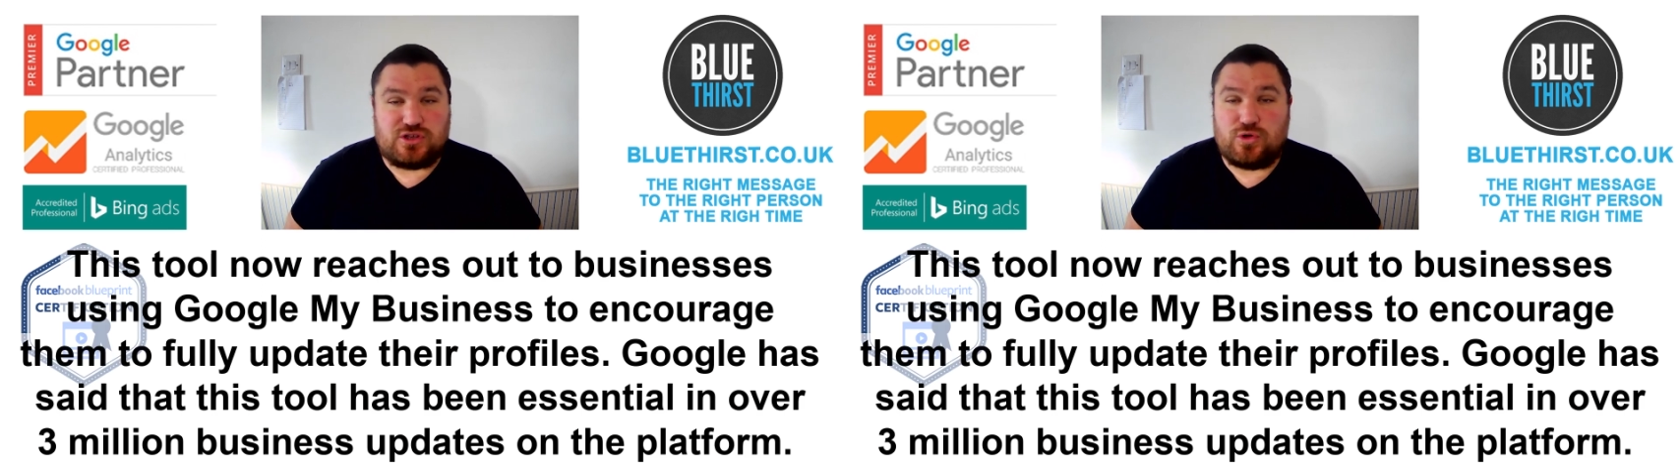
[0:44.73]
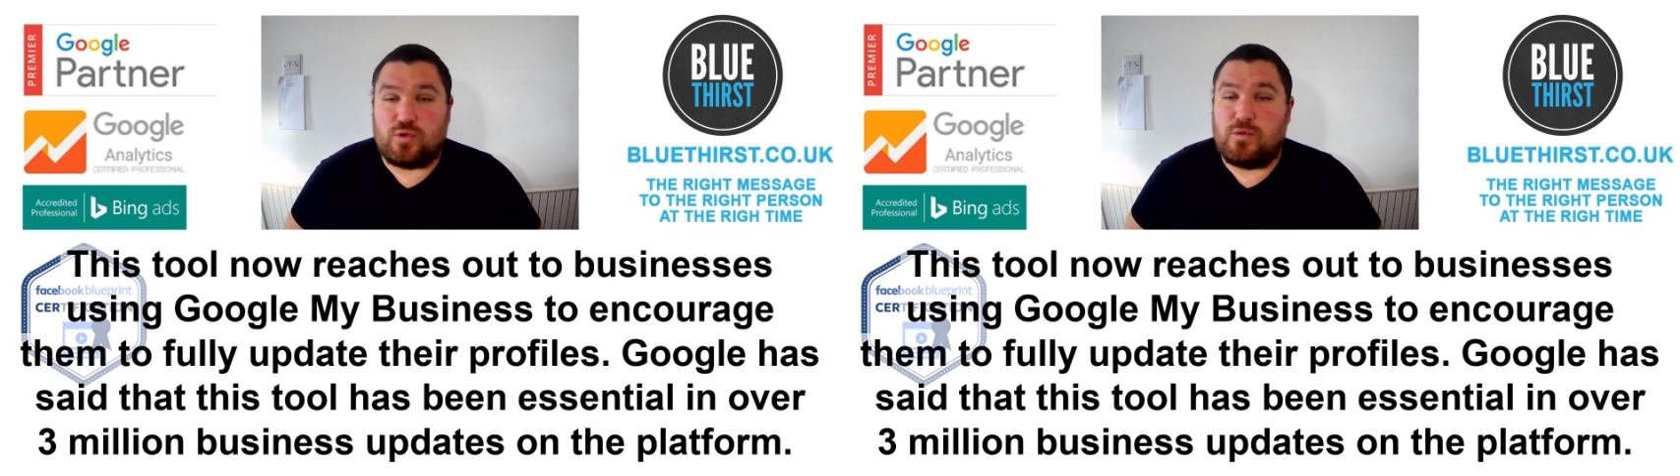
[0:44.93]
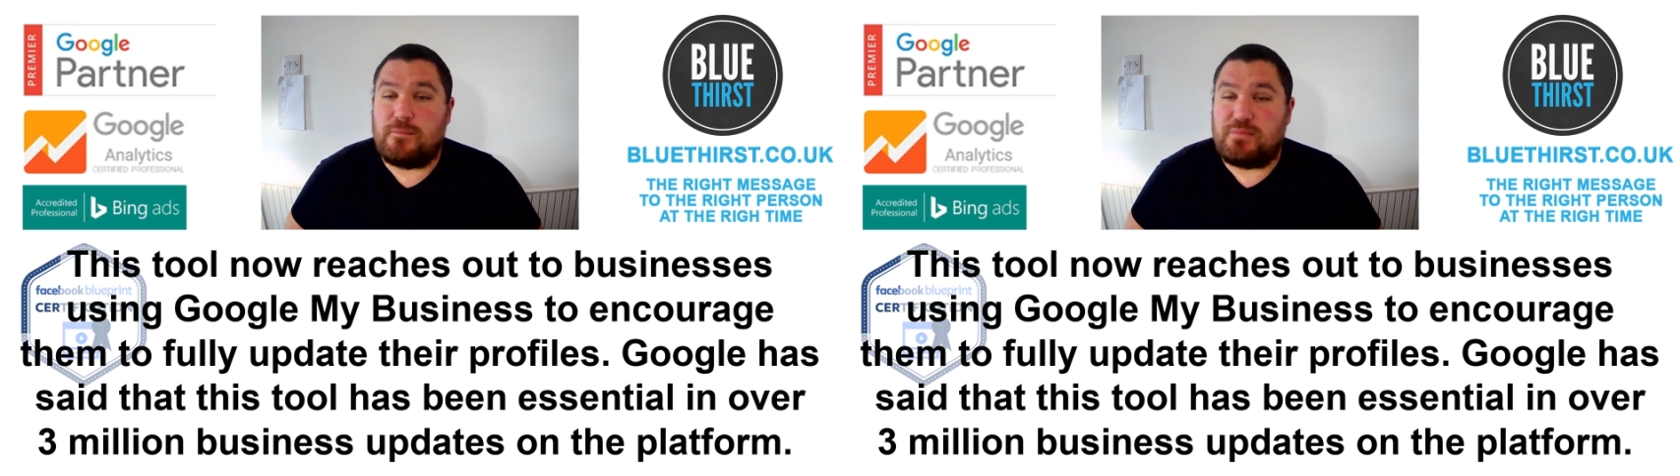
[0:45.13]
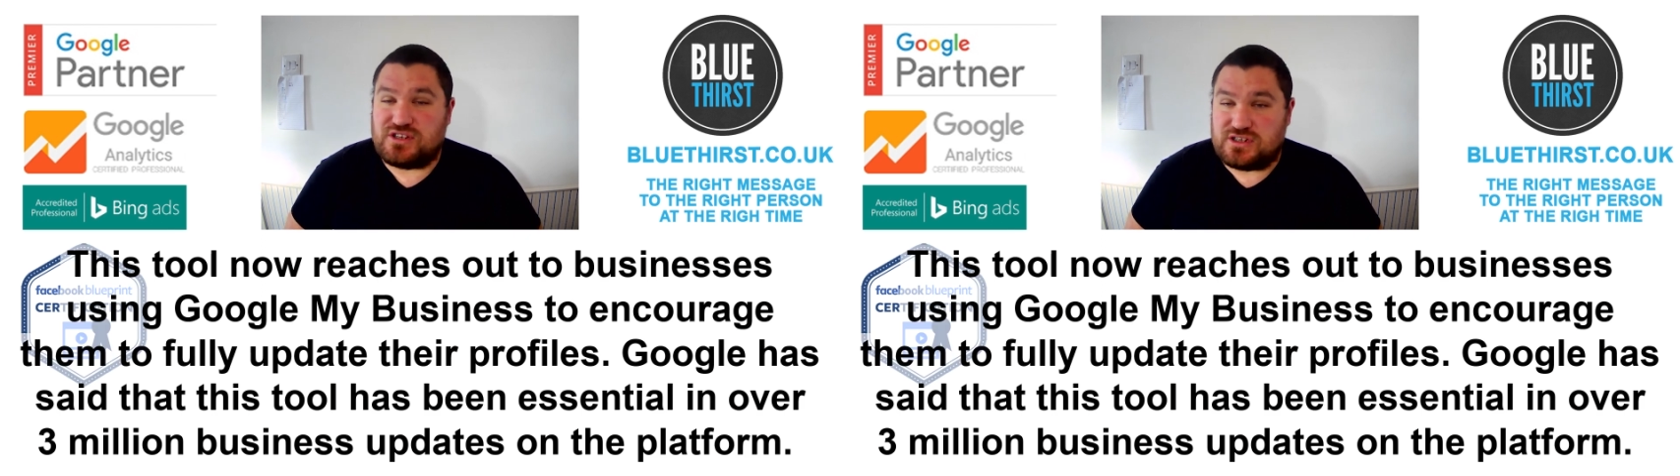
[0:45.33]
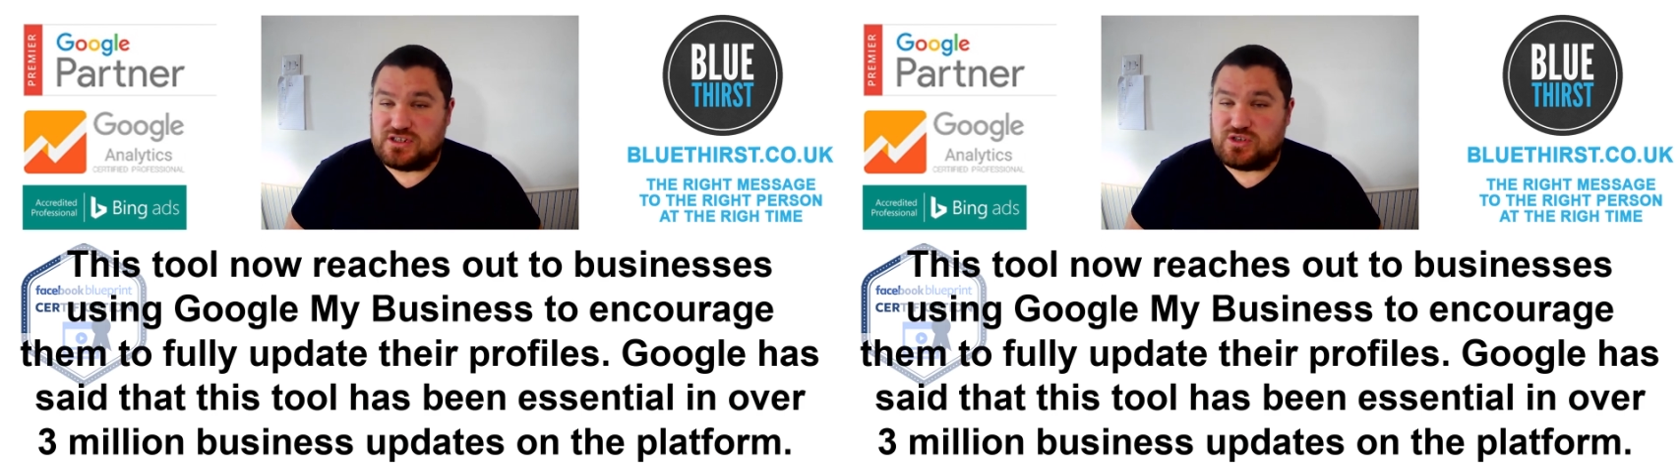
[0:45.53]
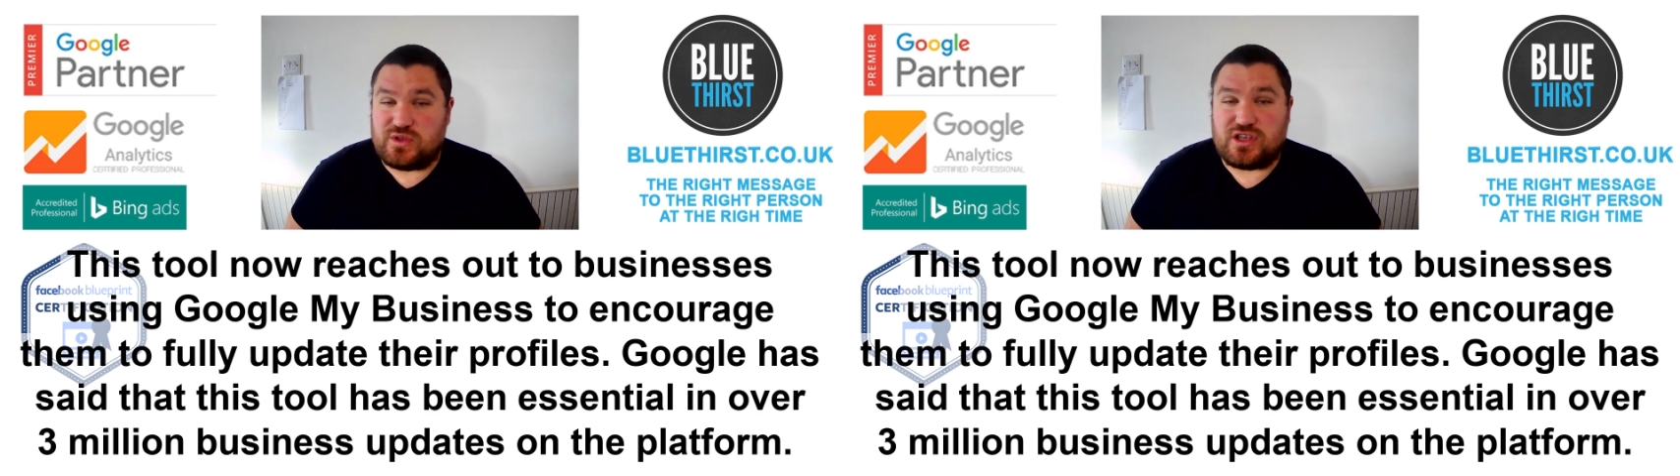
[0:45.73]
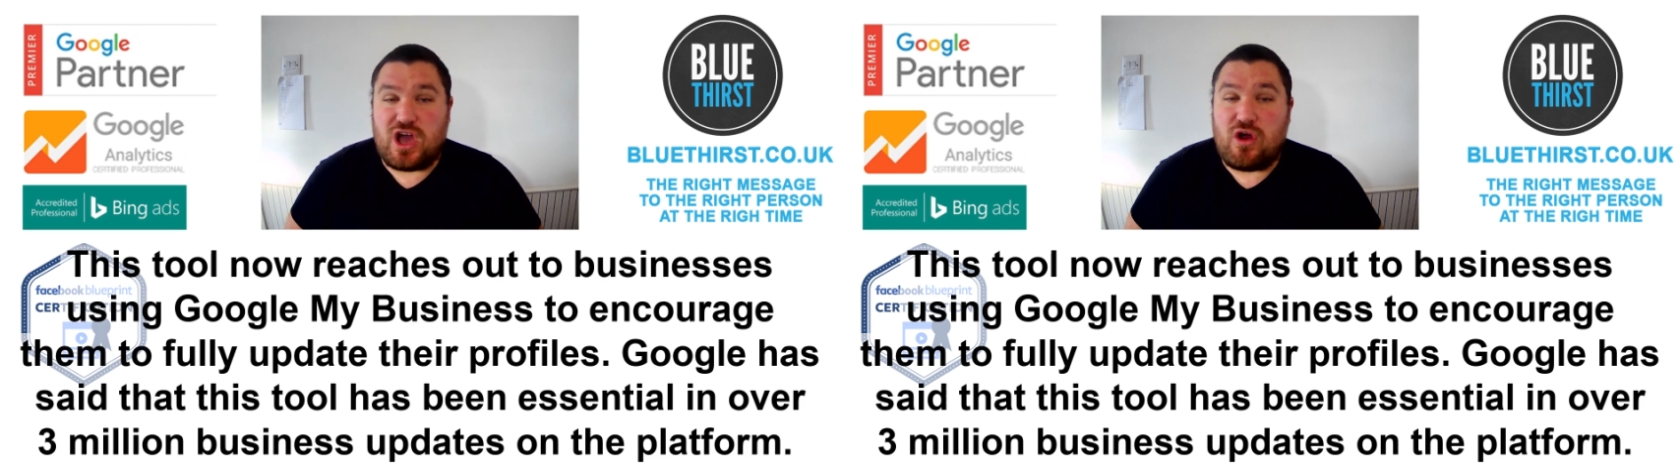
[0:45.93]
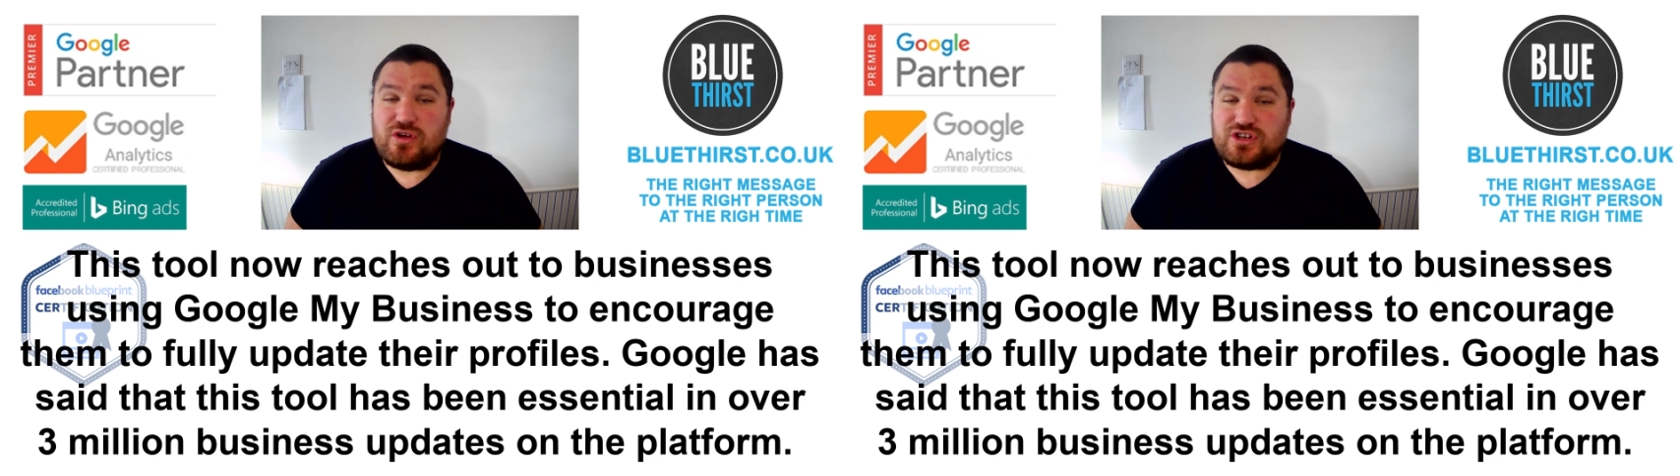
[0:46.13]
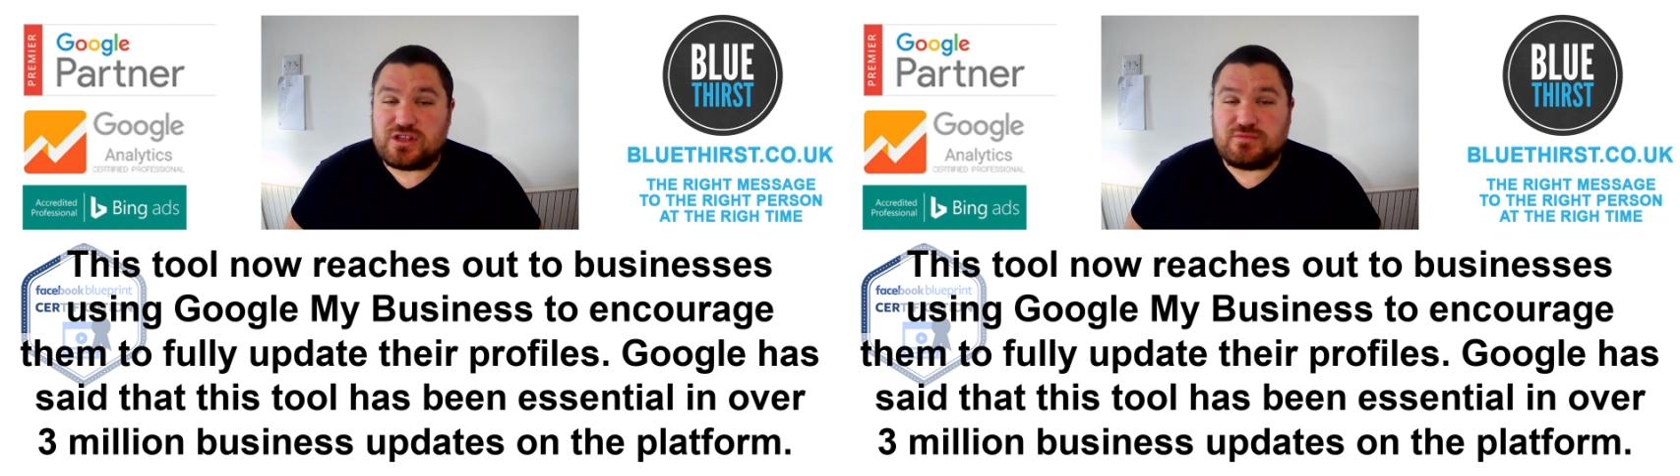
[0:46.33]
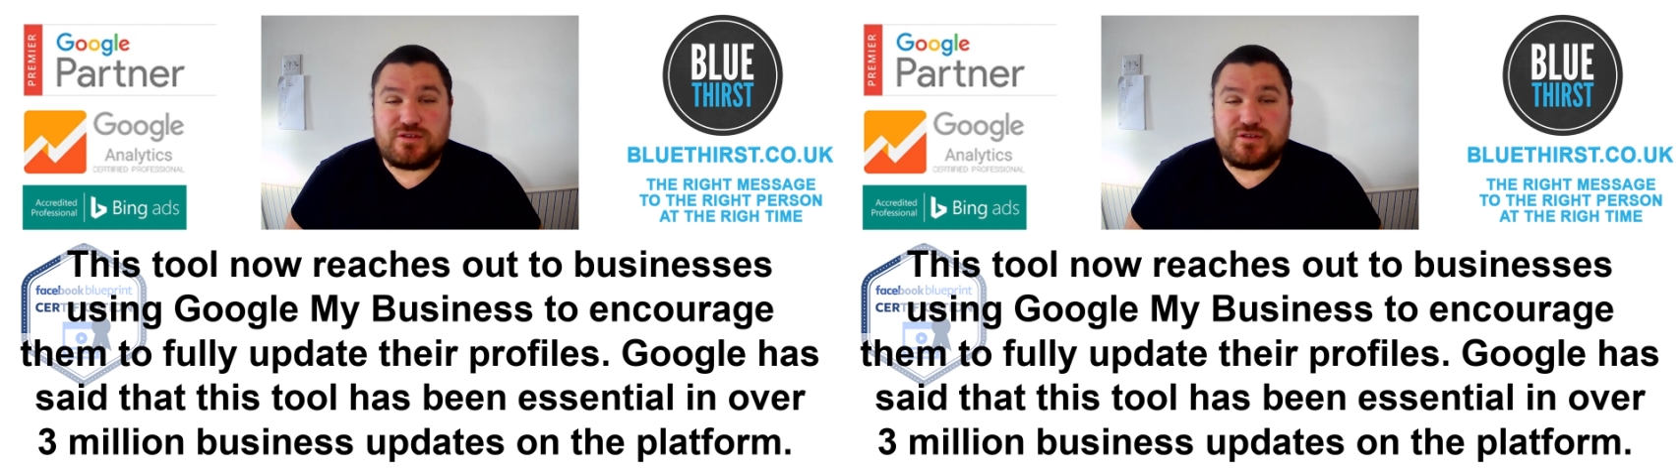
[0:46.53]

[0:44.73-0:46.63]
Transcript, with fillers: Google My Business to encourage them